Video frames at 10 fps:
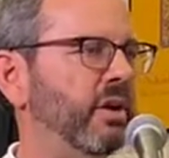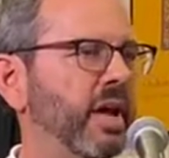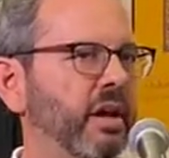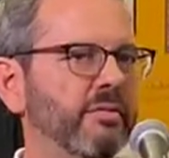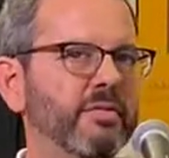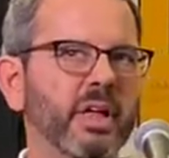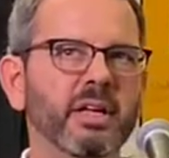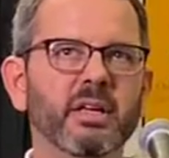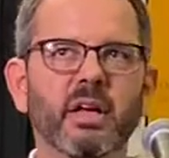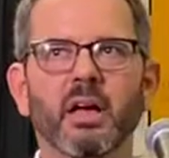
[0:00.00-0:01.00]
you know, kind of
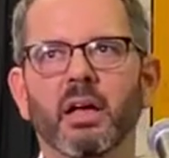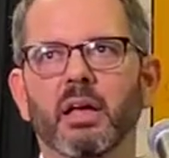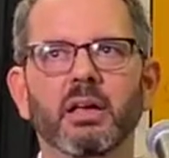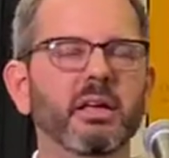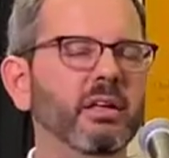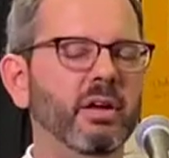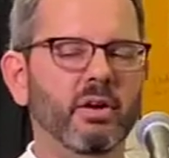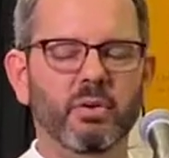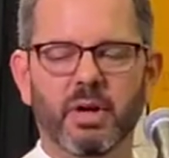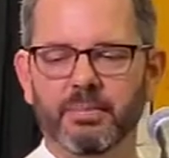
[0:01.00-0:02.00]
like, you
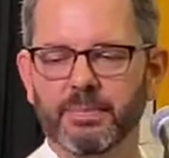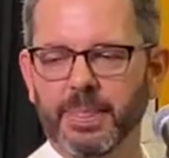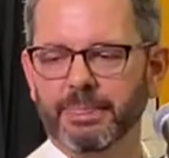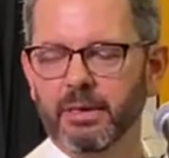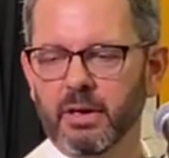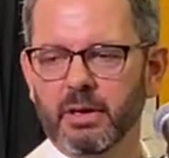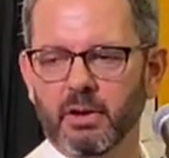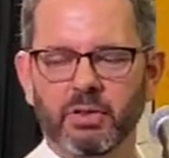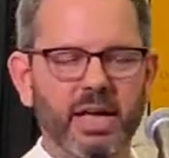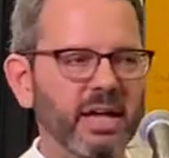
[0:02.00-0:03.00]

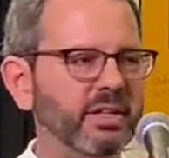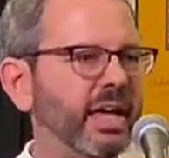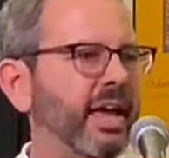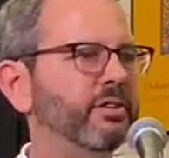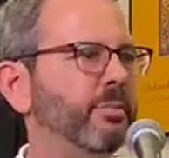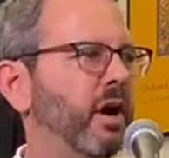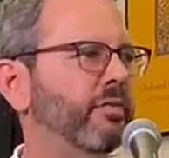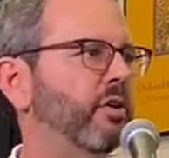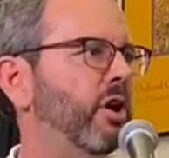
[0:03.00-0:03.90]
know, the Isaac Asimov,